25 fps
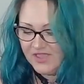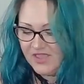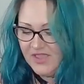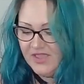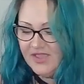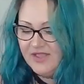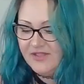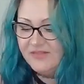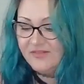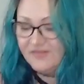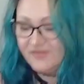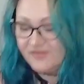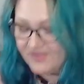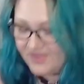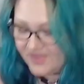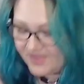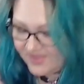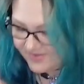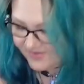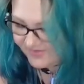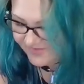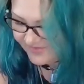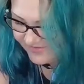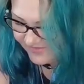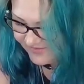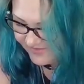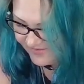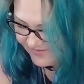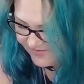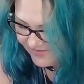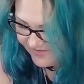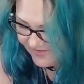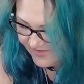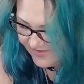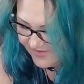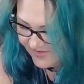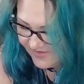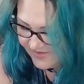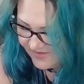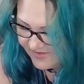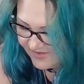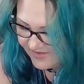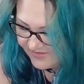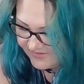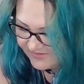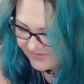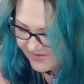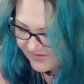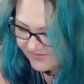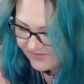It says,
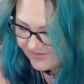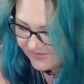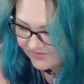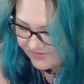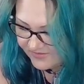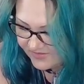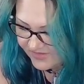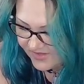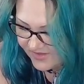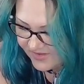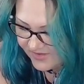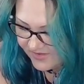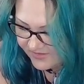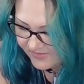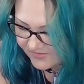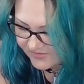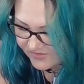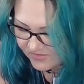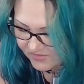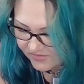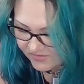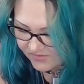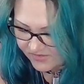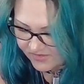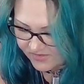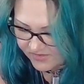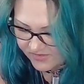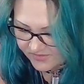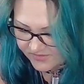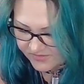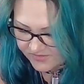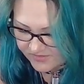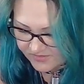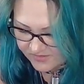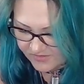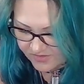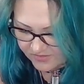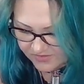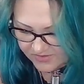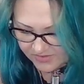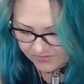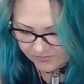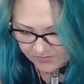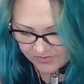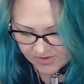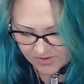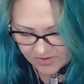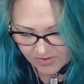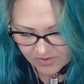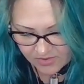take the last cord at the, okay,
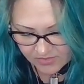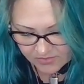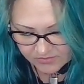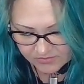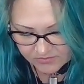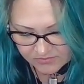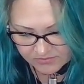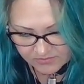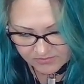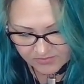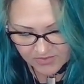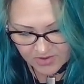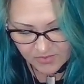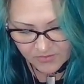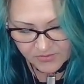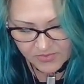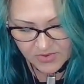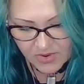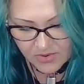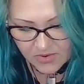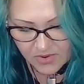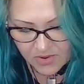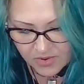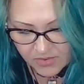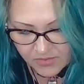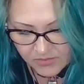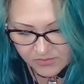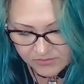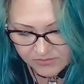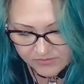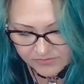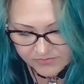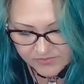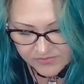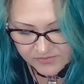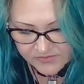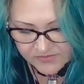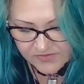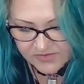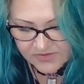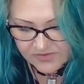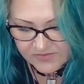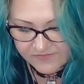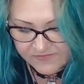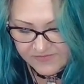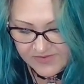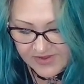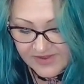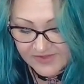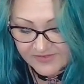wait, oh no, oh, there's an
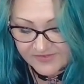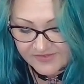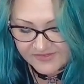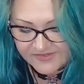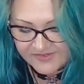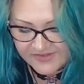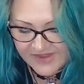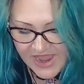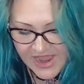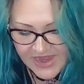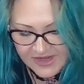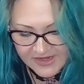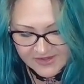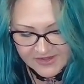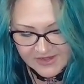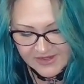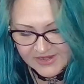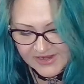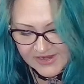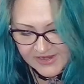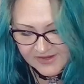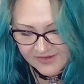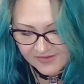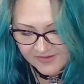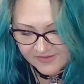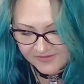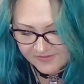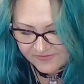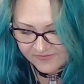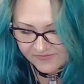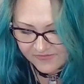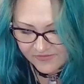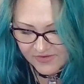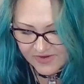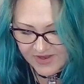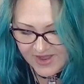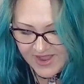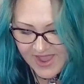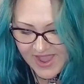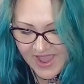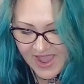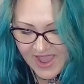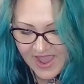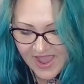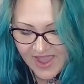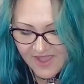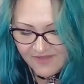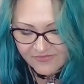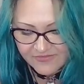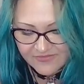advanced technique for a
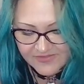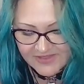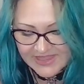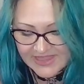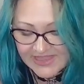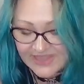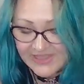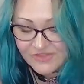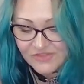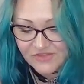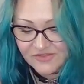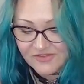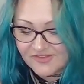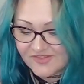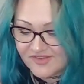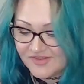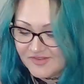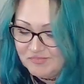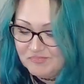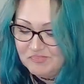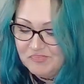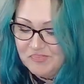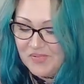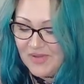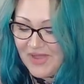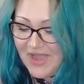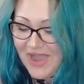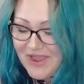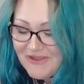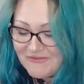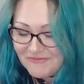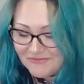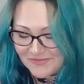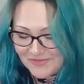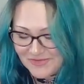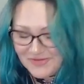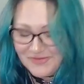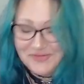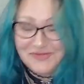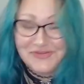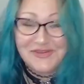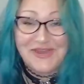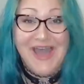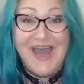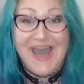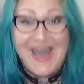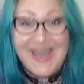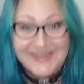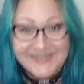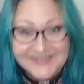half hitch spiral
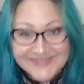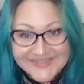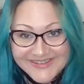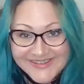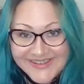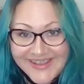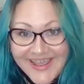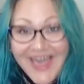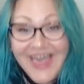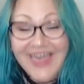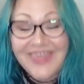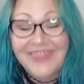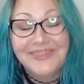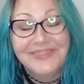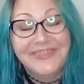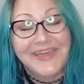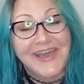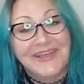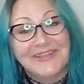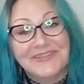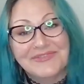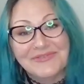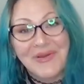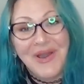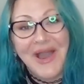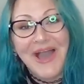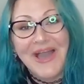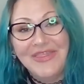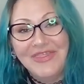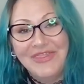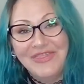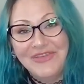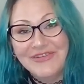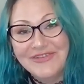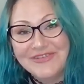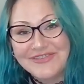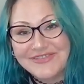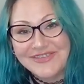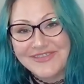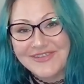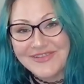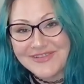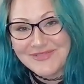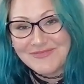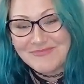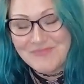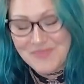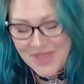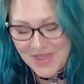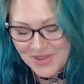knot. That's why theirs looks
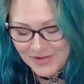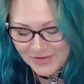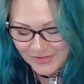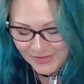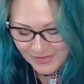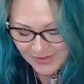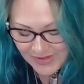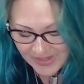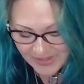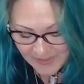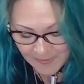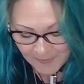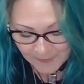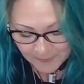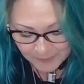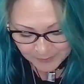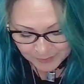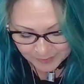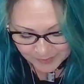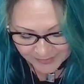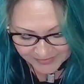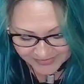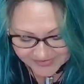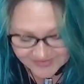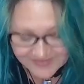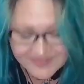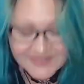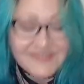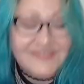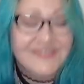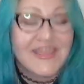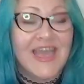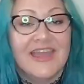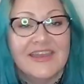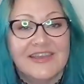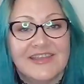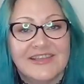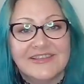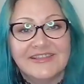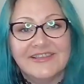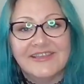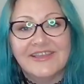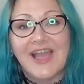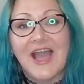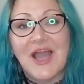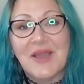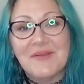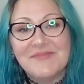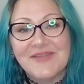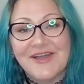better, because technically
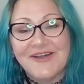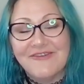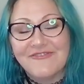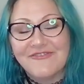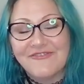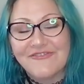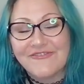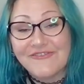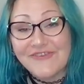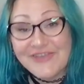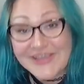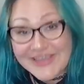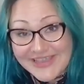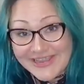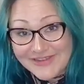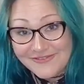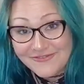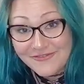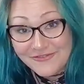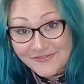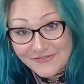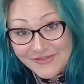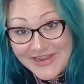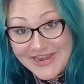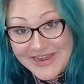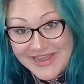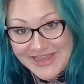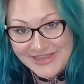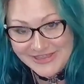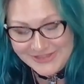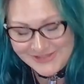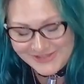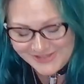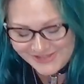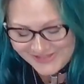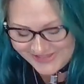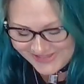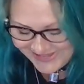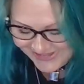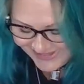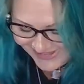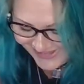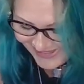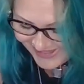I'm not freaking finished.